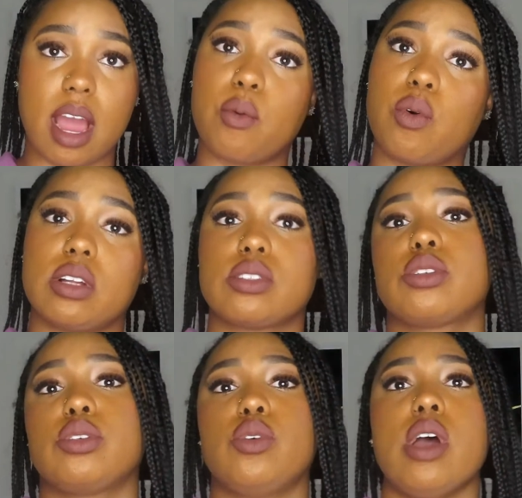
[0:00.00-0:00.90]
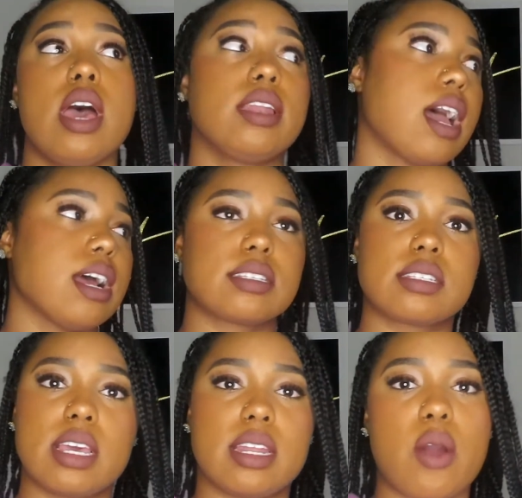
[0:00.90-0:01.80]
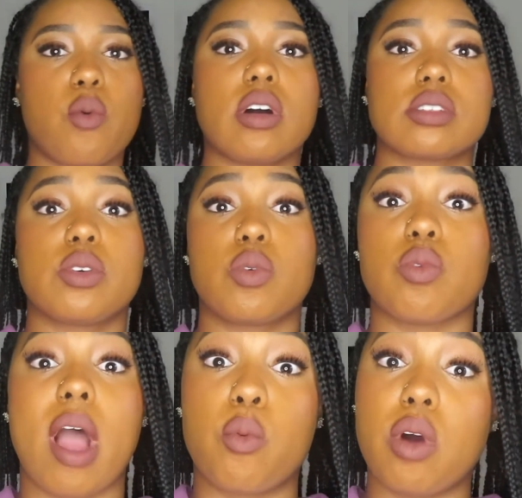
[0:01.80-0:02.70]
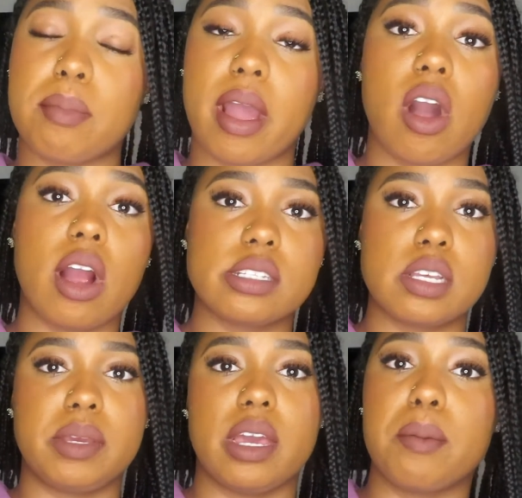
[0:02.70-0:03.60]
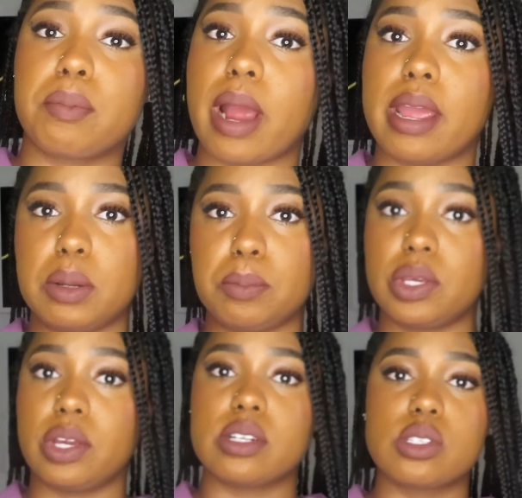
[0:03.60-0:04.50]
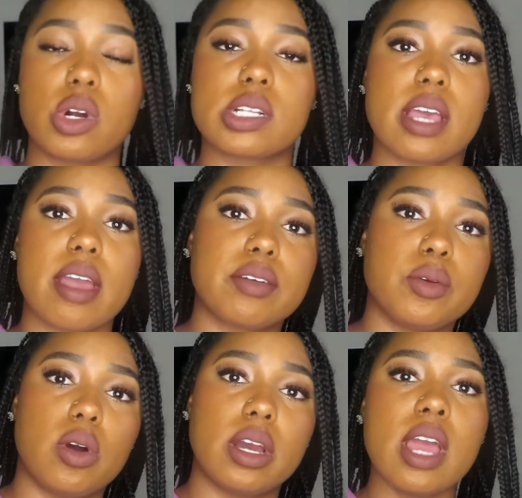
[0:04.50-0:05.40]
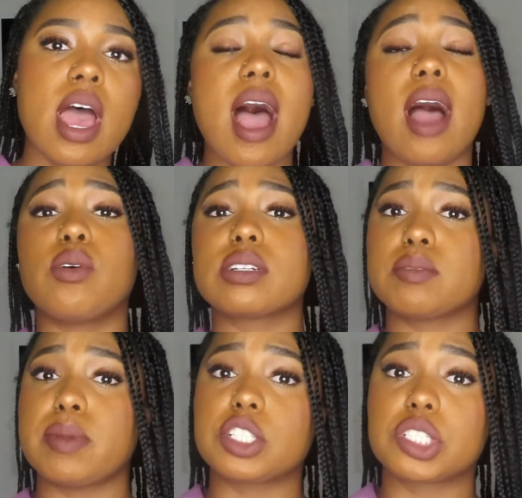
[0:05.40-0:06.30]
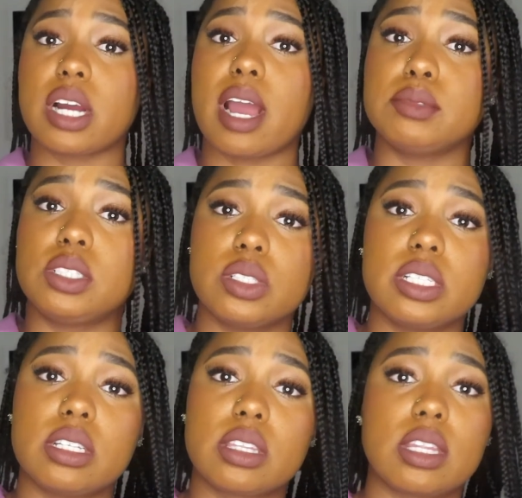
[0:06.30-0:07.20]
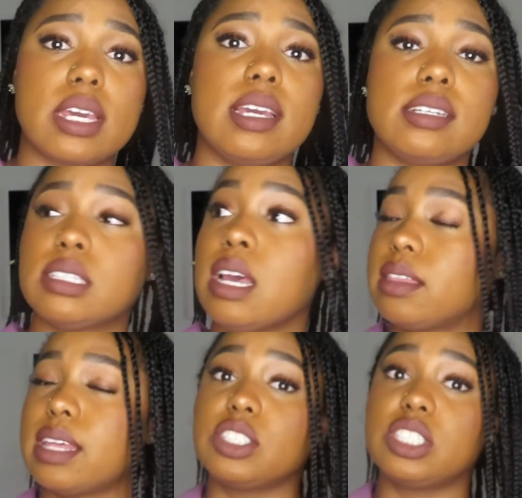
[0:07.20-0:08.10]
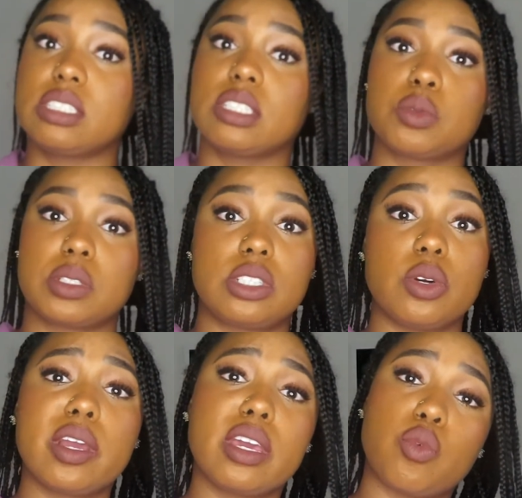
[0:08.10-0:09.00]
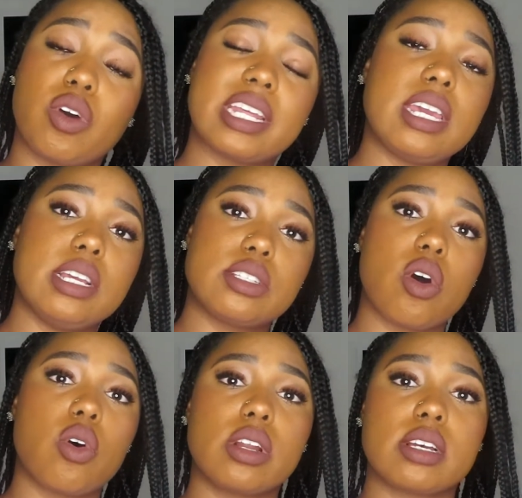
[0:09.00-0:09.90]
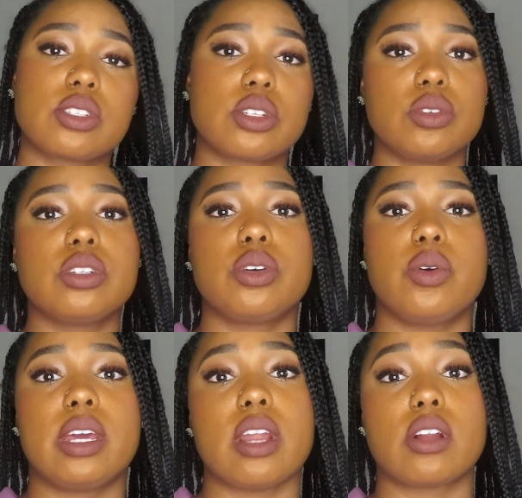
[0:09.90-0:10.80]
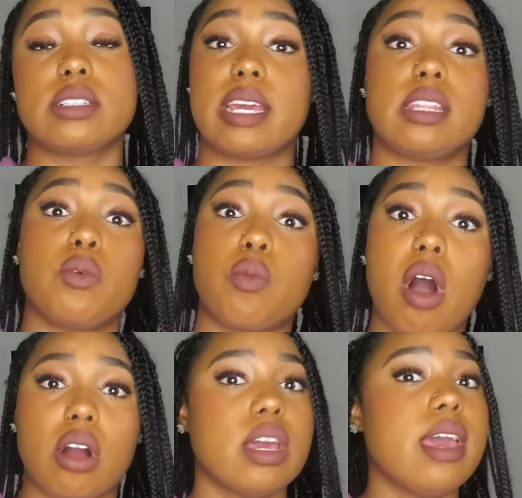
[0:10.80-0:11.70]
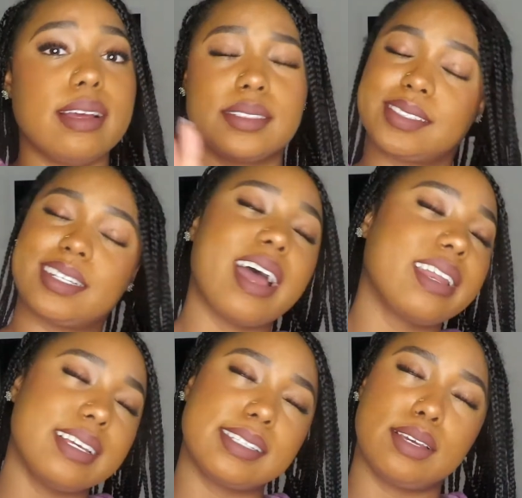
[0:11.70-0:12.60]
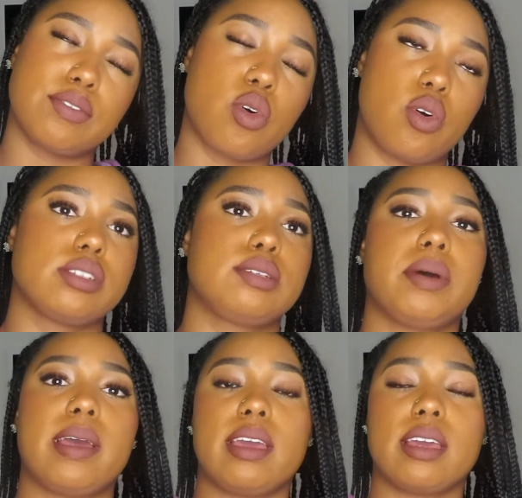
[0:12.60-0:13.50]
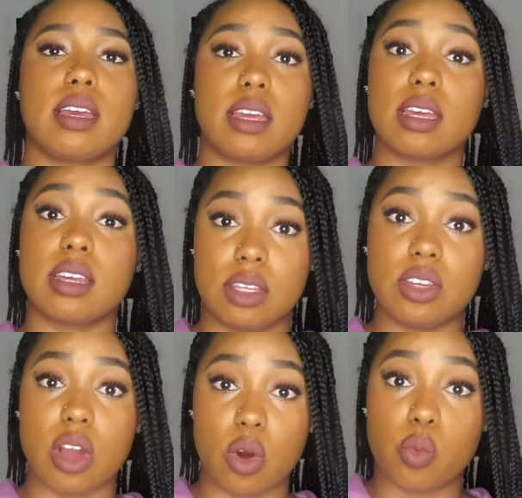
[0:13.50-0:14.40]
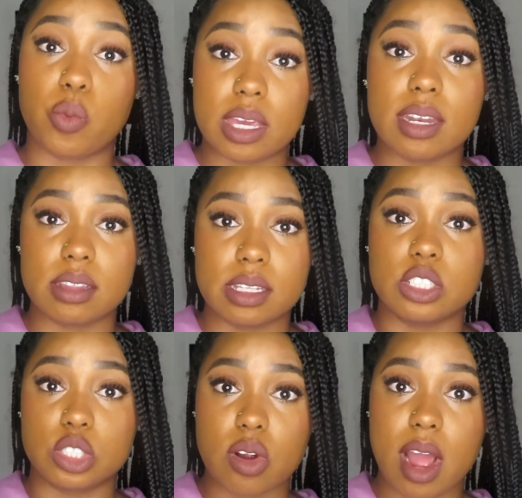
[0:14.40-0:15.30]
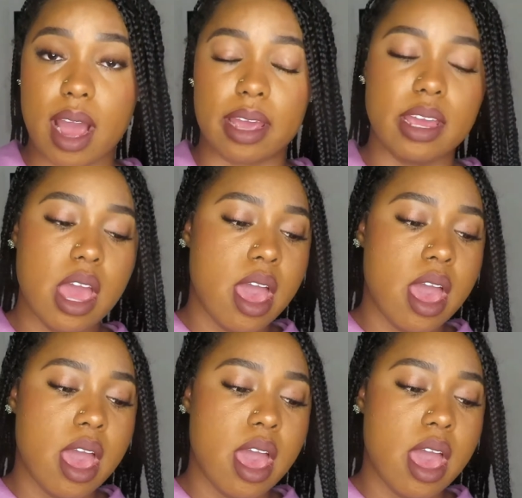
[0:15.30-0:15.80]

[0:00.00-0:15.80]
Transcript: I want to not sin. I want my heart to be upright and pure towards everyone. I want to make sure I'm doing the things that Jesus was doing and what he told us to do in our daily walk. It's not easy, of course, but you know, we can at least try.